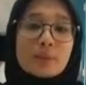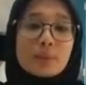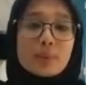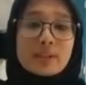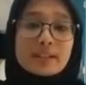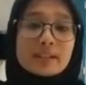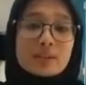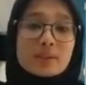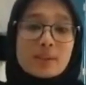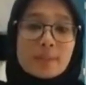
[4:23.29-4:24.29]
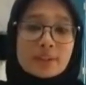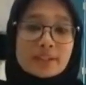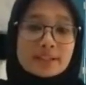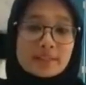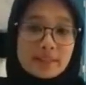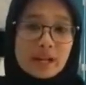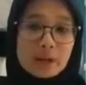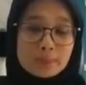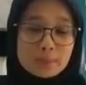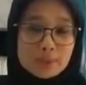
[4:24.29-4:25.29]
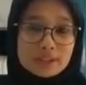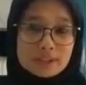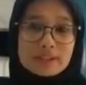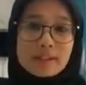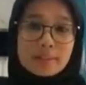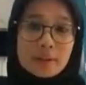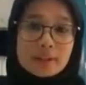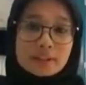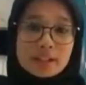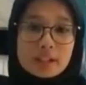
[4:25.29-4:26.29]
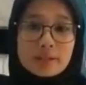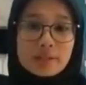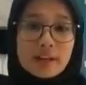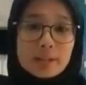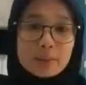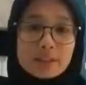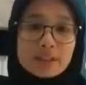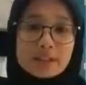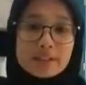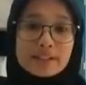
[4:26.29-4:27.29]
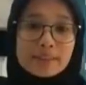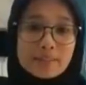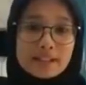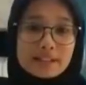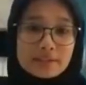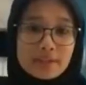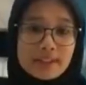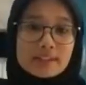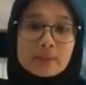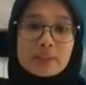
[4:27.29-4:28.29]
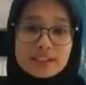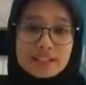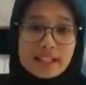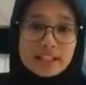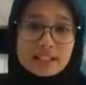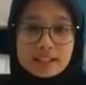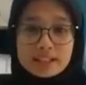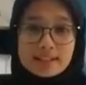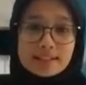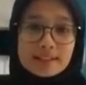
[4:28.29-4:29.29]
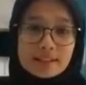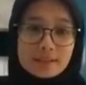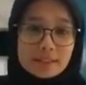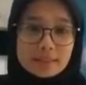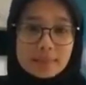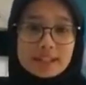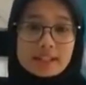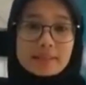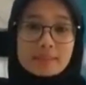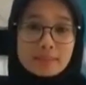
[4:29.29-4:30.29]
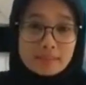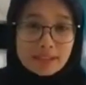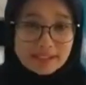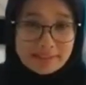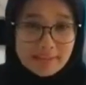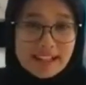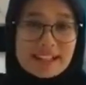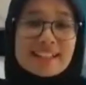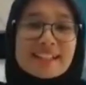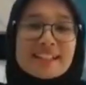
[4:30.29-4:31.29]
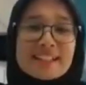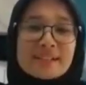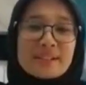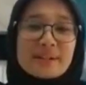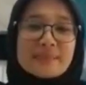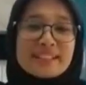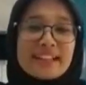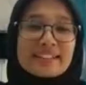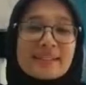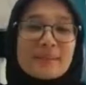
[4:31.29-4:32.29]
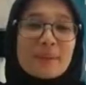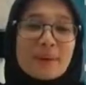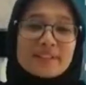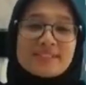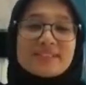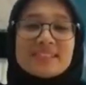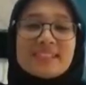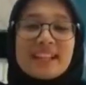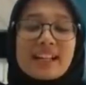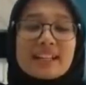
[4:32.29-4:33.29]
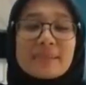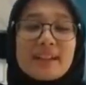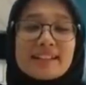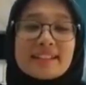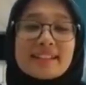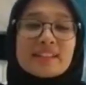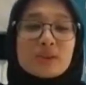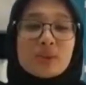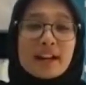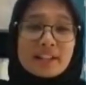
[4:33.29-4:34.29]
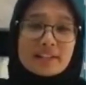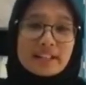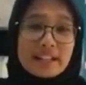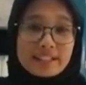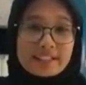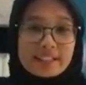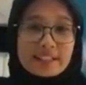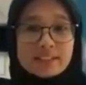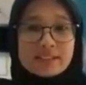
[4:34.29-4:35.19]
Reader to support the display output support. 5. With a great display interface VGA. 6. Multi-type graphic card support. And the price is 290.